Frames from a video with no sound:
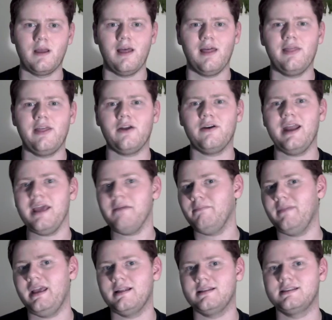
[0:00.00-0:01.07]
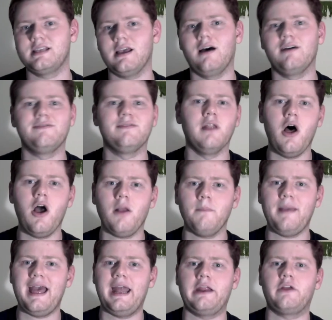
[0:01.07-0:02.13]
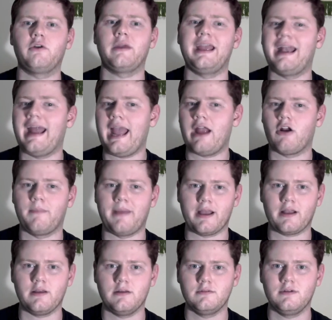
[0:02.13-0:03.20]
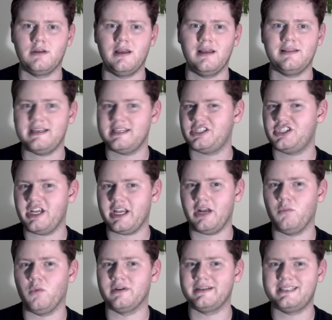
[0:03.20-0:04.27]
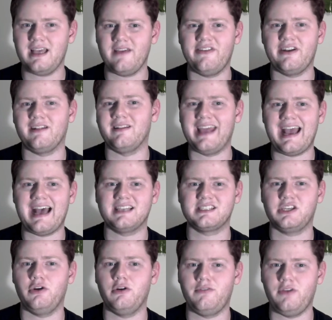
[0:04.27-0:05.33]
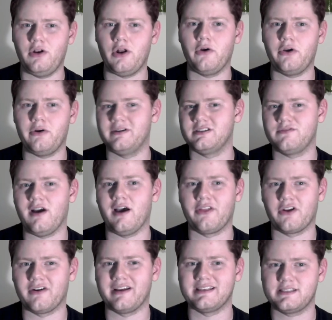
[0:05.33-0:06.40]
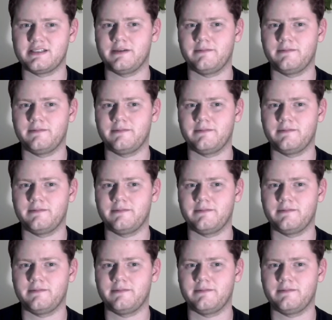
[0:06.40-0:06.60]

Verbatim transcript: Their name means of long pedigree in Arabic. This chicken will definitely ask you if you know who his father is.